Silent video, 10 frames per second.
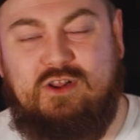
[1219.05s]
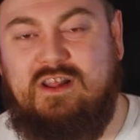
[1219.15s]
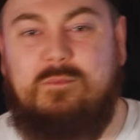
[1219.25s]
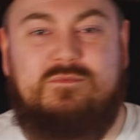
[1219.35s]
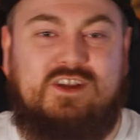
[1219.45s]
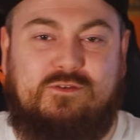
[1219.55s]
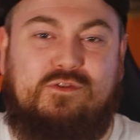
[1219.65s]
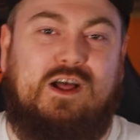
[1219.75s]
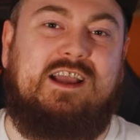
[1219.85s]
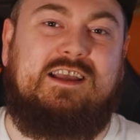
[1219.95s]
limbs are
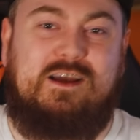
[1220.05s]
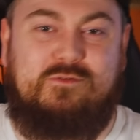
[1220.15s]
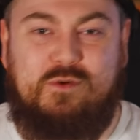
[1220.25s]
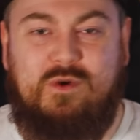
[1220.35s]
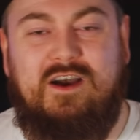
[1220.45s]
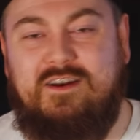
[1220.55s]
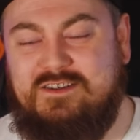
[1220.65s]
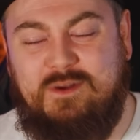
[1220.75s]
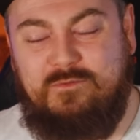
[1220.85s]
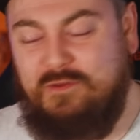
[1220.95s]
flying everywhere or
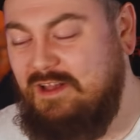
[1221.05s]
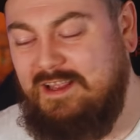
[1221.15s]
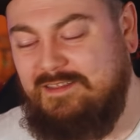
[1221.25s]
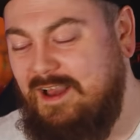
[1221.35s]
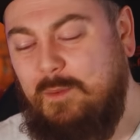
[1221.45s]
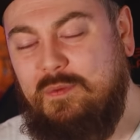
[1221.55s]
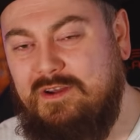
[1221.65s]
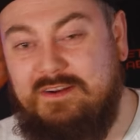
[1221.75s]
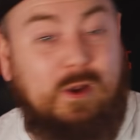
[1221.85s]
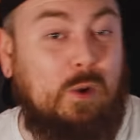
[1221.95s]
something like that,
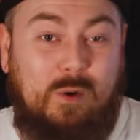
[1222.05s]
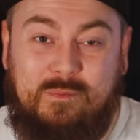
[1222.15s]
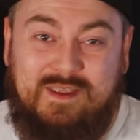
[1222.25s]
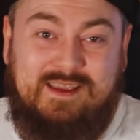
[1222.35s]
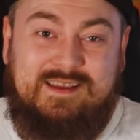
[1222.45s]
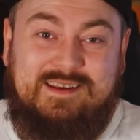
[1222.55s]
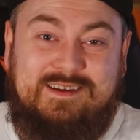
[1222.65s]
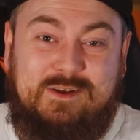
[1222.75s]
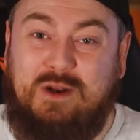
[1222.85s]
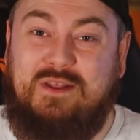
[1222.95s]
but no,
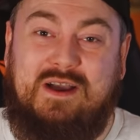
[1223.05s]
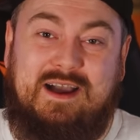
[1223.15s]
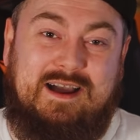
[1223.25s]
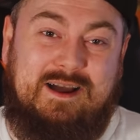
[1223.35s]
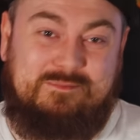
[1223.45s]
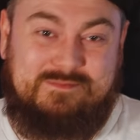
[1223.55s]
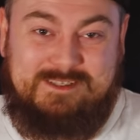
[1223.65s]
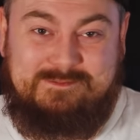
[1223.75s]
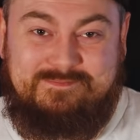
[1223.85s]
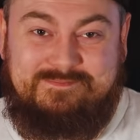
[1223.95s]
none of that happened.